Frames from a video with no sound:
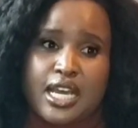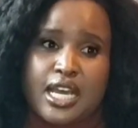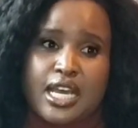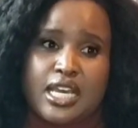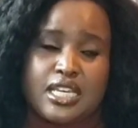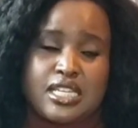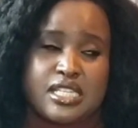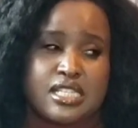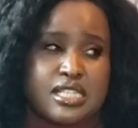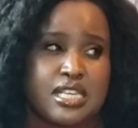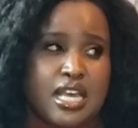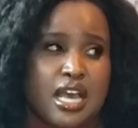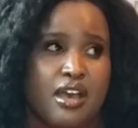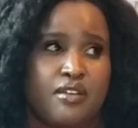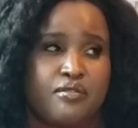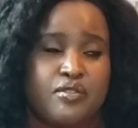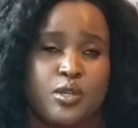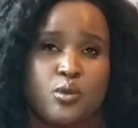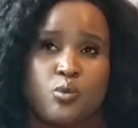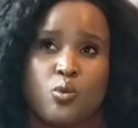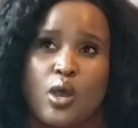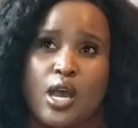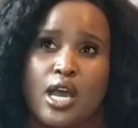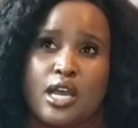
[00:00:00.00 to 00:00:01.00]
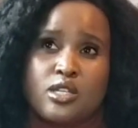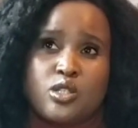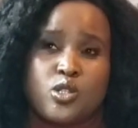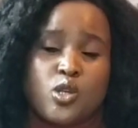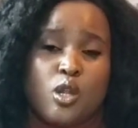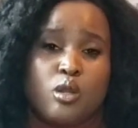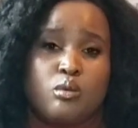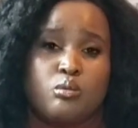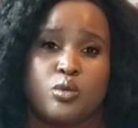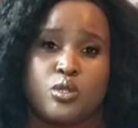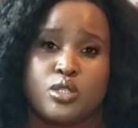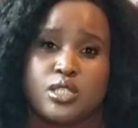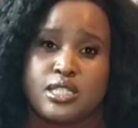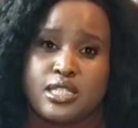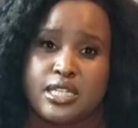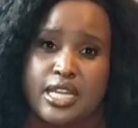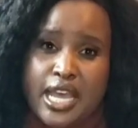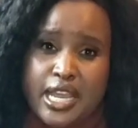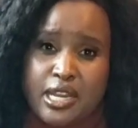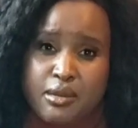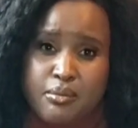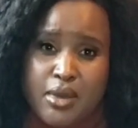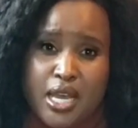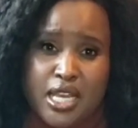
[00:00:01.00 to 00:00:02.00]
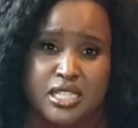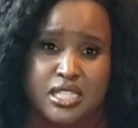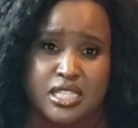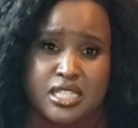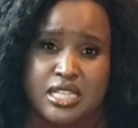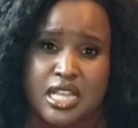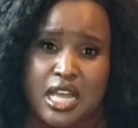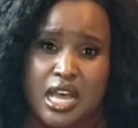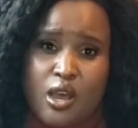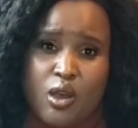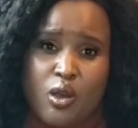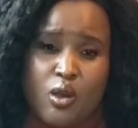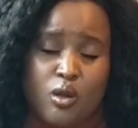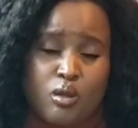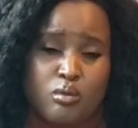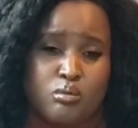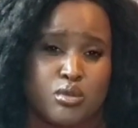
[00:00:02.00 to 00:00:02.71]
guys, having worked almost 9 months now,